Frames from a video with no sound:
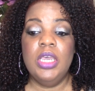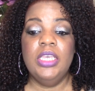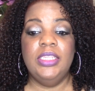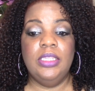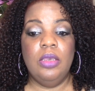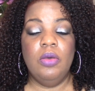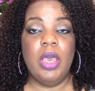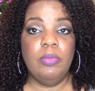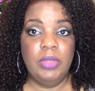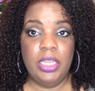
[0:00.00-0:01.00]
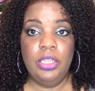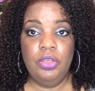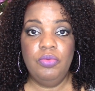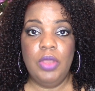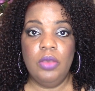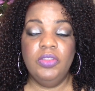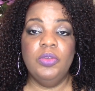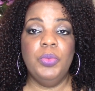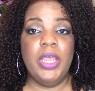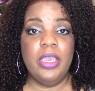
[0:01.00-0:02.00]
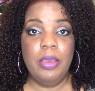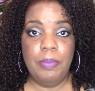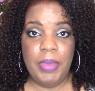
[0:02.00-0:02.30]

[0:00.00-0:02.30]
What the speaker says: So I'm letting you know. So when I come